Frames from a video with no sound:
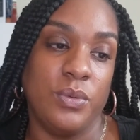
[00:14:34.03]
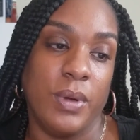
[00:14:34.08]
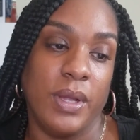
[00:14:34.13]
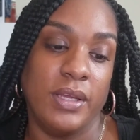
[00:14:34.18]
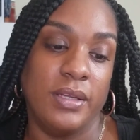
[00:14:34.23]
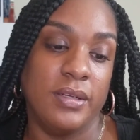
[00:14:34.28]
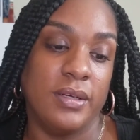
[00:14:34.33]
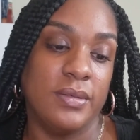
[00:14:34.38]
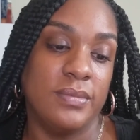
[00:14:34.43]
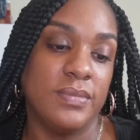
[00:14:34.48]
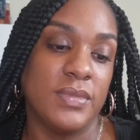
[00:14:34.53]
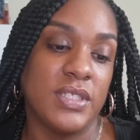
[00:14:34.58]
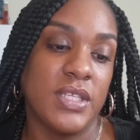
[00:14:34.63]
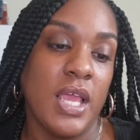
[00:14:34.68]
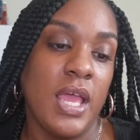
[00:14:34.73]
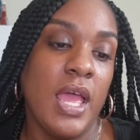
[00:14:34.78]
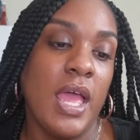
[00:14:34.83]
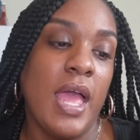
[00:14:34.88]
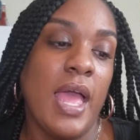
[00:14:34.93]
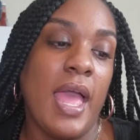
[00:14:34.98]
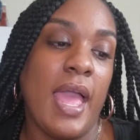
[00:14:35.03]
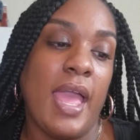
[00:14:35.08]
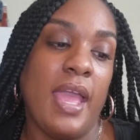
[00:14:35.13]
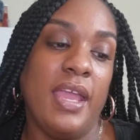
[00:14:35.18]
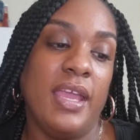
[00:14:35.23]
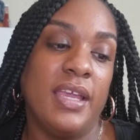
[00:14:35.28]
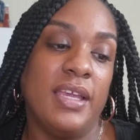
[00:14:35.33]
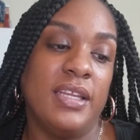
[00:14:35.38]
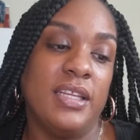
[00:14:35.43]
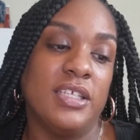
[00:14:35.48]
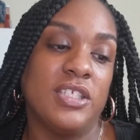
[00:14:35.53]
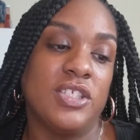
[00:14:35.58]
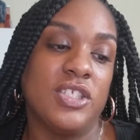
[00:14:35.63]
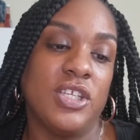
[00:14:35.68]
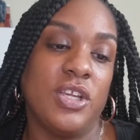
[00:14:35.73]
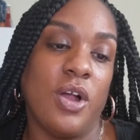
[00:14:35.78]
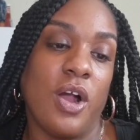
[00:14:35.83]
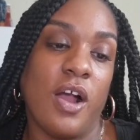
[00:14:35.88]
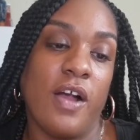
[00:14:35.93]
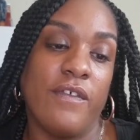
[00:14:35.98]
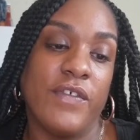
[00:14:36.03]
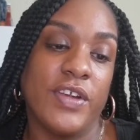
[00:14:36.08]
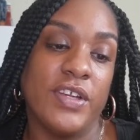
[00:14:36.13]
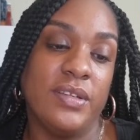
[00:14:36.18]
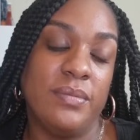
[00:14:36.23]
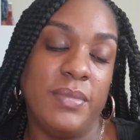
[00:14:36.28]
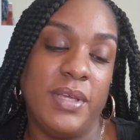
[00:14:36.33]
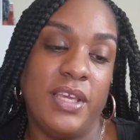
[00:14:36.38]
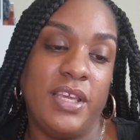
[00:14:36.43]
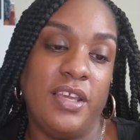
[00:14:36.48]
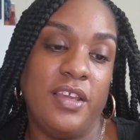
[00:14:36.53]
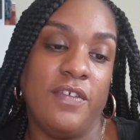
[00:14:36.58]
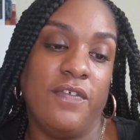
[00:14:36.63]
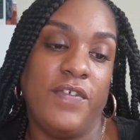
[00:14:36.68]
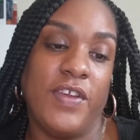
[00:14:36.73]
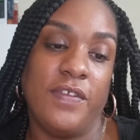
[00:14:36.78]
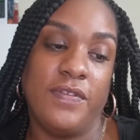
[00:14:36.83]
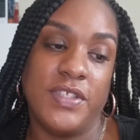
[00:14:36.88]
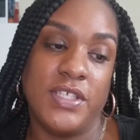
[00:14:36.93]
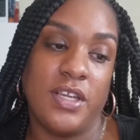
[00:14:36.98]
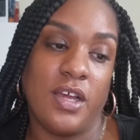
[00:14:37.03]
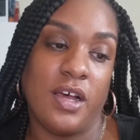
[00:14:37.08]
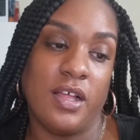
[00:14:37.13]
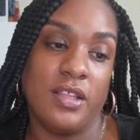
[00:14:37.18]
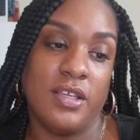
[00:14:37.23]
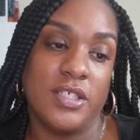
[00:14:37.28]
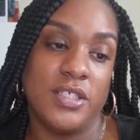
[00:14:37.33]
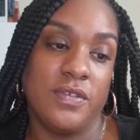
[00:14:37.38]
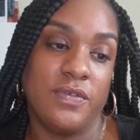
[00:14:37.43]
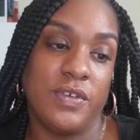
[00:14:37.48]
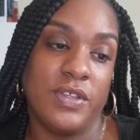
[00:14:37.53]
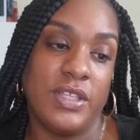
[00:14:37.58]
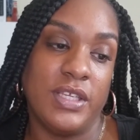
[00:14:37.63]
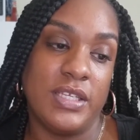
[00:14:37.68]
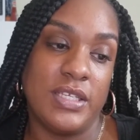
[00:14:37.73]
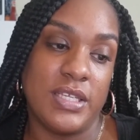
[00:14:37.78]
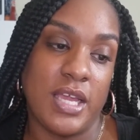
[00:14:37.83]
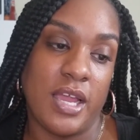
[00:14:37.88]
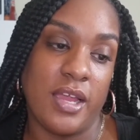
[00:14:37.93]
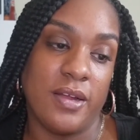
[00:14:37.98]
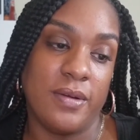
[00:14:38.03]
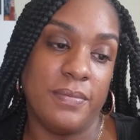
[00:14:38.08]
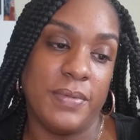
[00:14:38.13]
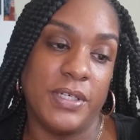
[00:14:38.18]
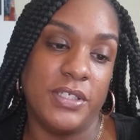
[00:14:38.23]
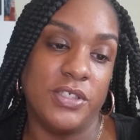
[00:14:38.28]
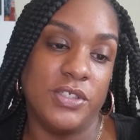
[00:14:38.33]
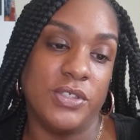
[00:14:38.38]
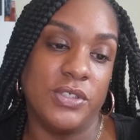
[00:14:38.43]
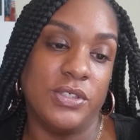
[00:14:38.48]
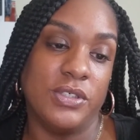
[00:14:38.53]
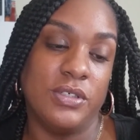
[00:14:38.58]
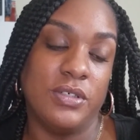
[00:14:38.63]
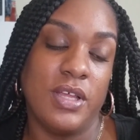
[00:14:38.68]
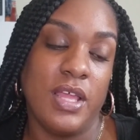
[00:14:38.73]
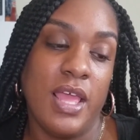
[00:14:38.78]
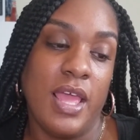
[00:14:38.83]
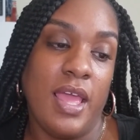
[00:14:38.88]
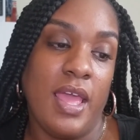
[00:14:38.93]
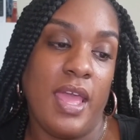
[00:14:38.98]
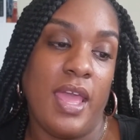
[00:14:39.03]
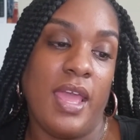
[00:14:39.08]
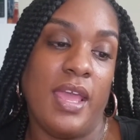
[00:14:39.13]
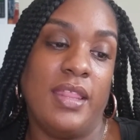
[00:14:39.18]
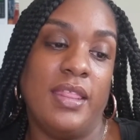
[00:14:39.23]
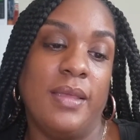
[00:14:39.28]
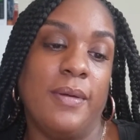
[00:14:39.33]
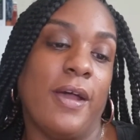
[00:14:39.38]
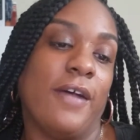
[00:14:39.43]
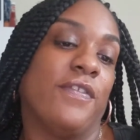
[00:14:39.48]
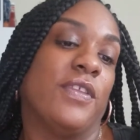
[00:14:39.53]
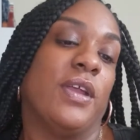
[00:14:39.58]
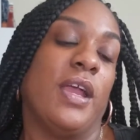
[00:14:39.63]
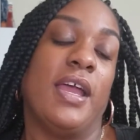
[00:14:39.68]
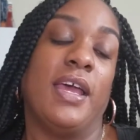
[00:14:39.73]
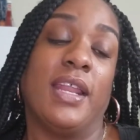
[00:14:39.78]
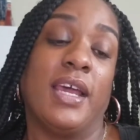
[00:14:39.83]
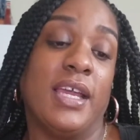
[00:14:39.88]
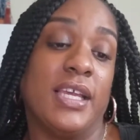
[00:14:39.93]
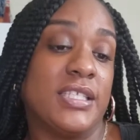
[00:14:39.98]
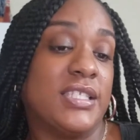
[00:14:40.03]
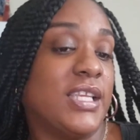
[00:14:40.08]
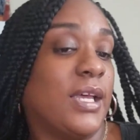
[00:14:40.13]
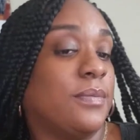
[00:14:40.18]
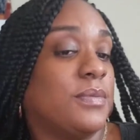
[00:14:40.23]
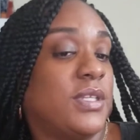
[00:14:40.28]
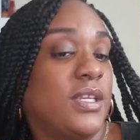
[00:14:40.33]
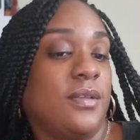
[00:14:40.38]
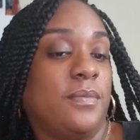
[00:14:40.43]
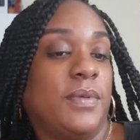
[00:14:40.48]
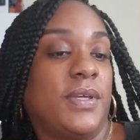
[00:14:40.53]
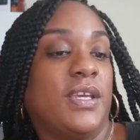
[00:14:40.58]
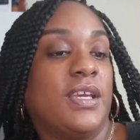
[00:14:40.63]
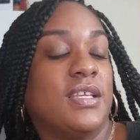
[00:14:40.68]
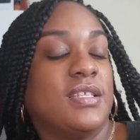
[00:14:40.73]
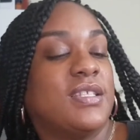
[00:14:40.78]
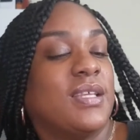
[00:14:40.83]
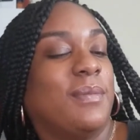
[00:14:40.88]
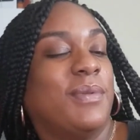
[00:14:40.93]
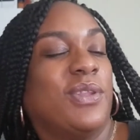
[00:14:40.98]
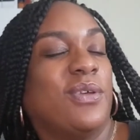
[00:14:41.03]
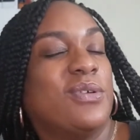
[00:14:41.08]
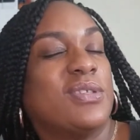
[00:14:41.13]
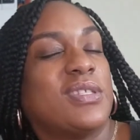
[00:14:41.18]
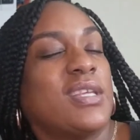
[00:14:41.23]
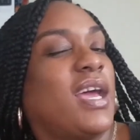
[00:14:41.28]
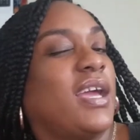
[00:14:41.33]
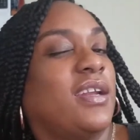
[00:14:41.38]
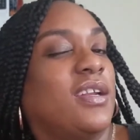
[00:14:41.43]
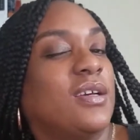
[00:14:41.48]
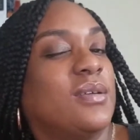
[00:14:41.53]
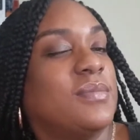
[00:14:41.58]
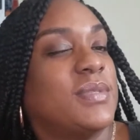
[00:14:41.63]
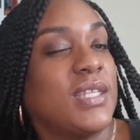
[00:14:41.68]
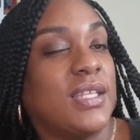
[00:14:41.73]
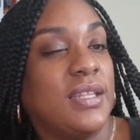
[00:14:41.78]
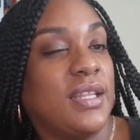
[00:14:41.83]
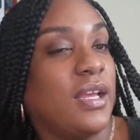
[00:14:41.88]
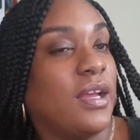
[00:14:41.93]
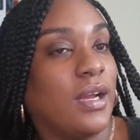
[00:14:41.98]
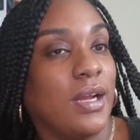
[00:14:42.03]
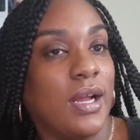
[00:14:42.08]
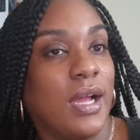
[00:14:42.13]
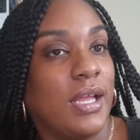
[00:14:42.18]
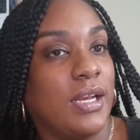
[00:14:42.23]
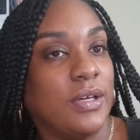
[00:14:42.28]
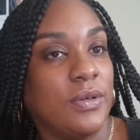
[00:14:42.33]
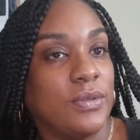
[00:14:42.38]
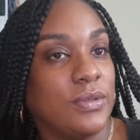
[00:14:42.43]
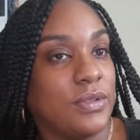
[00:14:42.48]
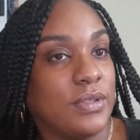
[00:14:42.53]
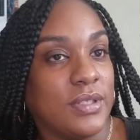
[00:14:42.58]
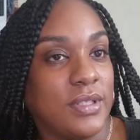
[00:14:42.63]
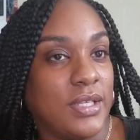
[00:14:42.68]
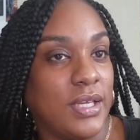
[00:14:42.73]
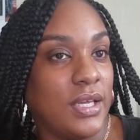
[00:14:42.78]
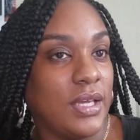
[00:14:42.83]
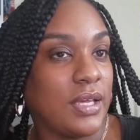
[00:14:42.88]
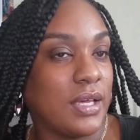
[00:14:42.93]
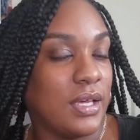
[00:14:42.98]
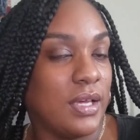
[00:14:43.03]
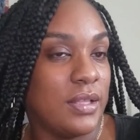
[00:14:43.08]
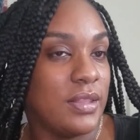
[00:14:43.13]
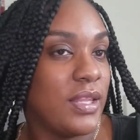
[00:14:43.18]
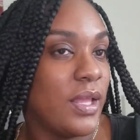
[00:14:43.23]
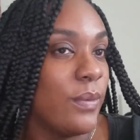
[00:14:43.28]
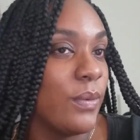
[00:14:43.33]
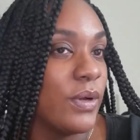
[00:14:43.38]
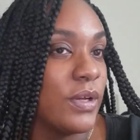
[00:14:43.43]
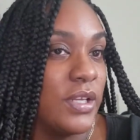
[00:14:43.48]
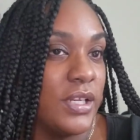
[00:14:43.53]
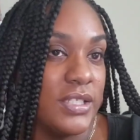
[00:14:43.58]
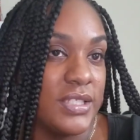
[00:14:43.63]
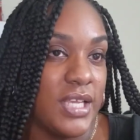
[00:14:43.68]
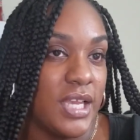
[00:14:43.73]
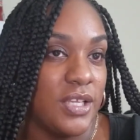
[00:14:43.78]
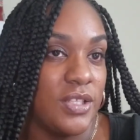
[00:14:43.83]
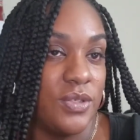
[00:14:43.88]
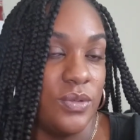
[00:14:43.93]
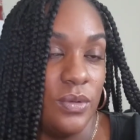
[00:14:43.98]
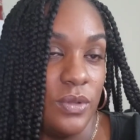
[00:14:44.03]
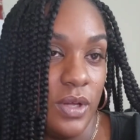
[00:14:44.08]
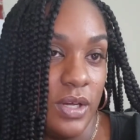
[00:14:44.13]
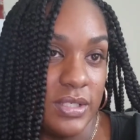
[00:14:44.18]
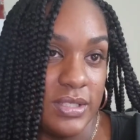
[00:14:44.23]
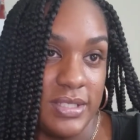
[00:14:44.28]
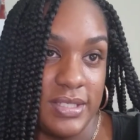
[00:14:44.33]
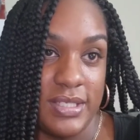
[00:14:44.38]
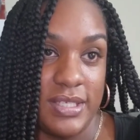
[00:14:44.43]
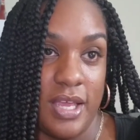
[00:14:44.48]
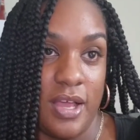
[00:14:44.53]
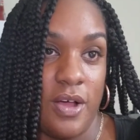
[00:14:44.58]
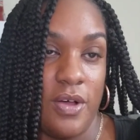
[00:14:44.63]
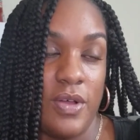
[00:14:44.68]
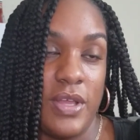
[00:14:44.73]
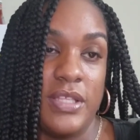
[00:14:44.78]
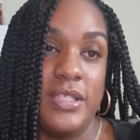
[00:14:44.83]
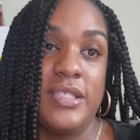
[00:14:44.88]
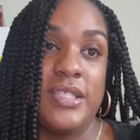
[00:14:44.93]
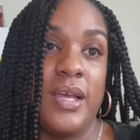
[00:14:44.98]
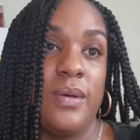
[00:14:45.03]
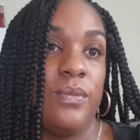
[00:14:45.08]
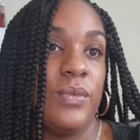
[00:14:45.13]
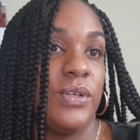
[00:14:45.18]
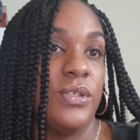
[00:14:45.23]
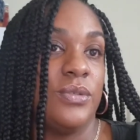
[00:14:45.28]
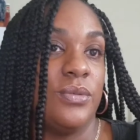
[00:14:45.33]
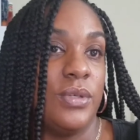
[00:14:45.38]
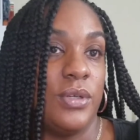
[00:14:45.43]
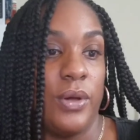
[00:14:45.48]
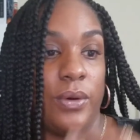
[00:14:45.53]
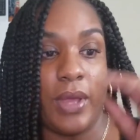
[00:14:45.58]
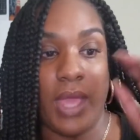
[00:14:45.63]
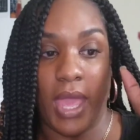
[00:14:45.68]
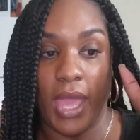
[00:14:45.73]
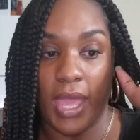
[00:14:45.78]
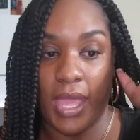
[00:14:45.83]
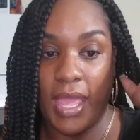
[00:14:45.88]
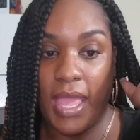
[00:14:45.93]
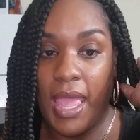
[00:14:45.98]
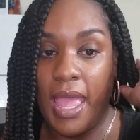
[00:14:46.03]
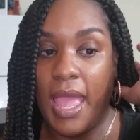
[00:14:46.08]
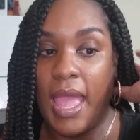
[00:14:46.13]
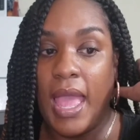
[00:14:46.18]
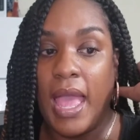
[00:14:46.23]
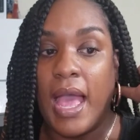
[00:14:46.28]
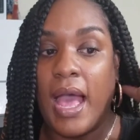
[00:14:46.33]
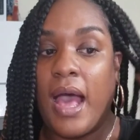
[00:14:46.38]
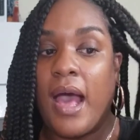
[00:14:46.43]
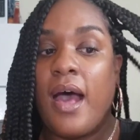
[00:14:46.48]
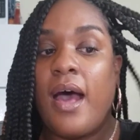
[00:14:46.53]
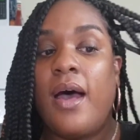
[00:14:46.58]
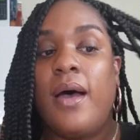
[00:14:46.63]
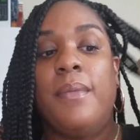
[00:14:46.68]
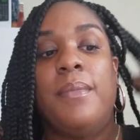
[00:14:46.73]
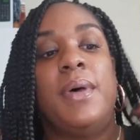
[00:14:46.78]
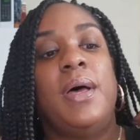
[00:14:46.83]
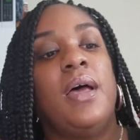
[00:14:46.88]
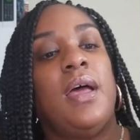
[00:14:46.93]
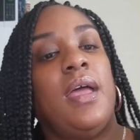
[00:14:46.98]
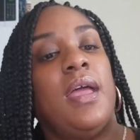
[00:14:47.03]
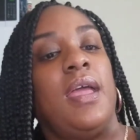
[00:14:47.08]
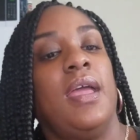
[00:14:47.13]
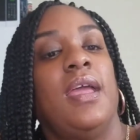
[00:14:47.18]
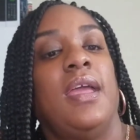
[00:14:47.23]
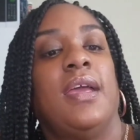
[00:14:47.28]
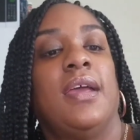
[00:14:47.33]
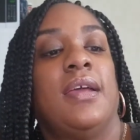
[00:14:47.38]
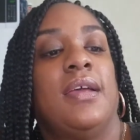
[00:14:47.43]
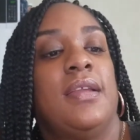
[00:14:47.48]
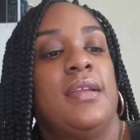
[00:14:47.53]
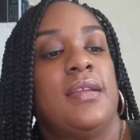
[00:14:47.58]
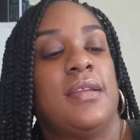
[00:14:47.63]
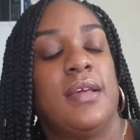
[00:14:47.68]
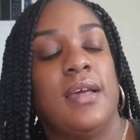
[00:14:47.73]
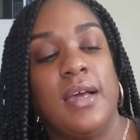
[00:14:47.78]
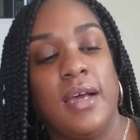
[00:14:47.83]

items and she offered me $50 for the entire bundle and they have to and I accepted because some of those items in there I don't think they were going to take too long to sell and some were doing okay um and